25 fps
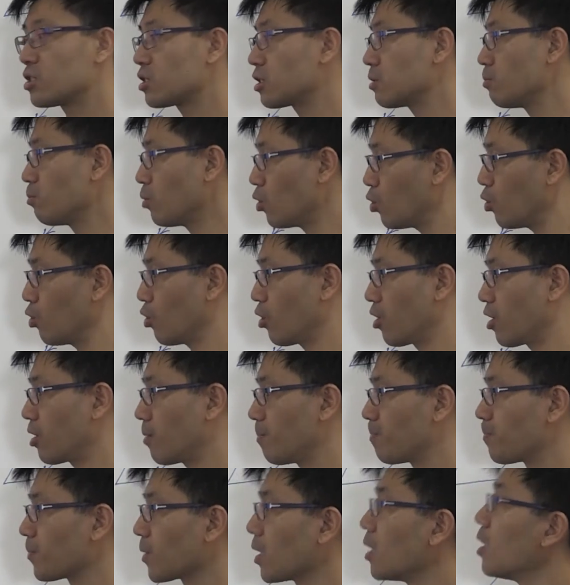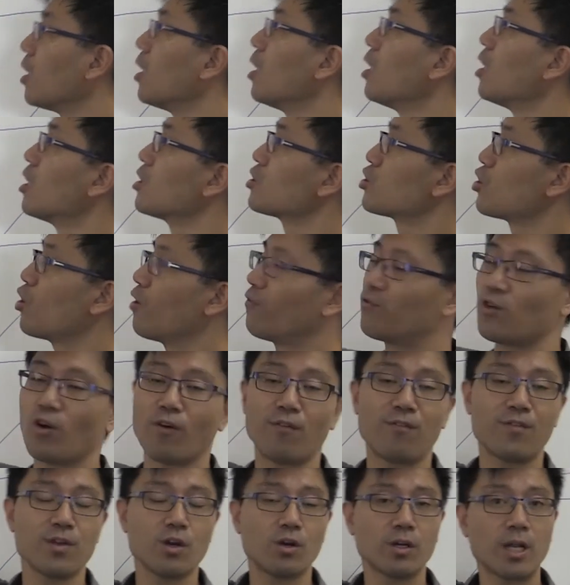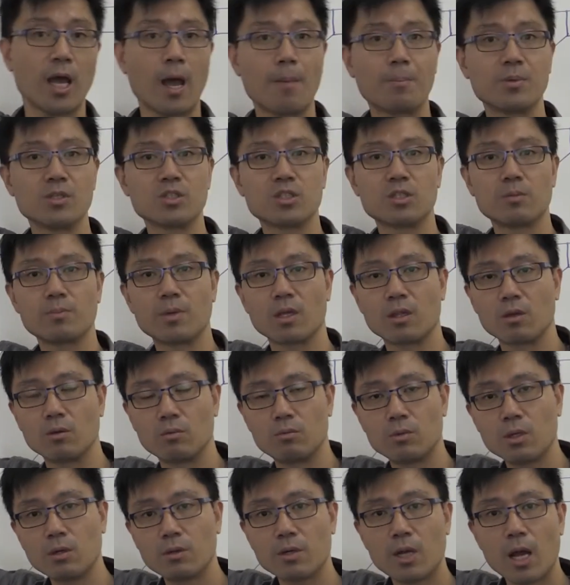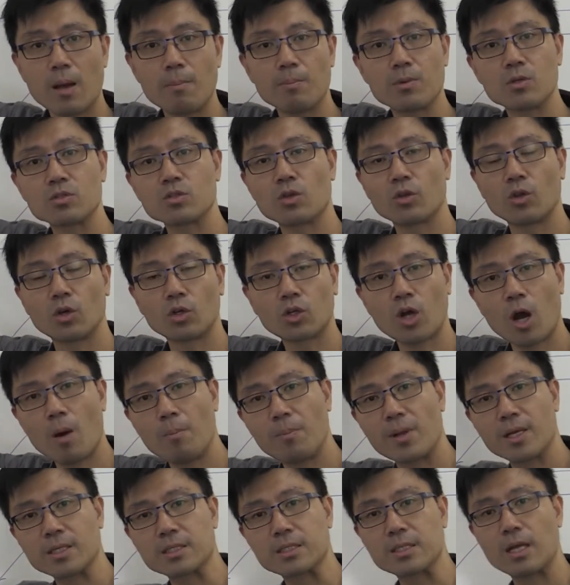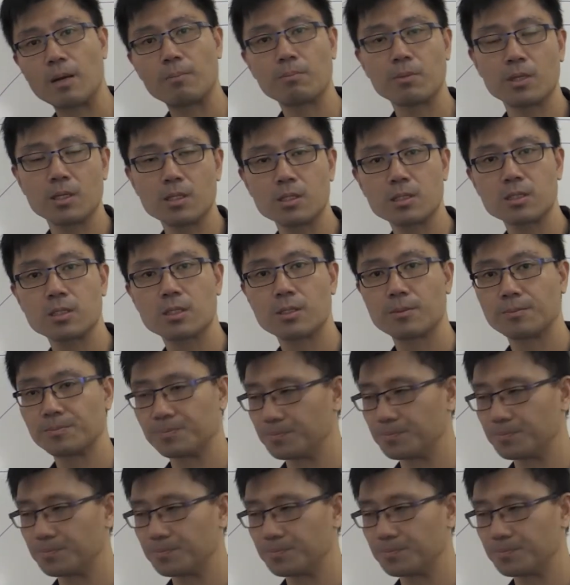smooth. So if your field happens to be the real numbers or the complex numbers,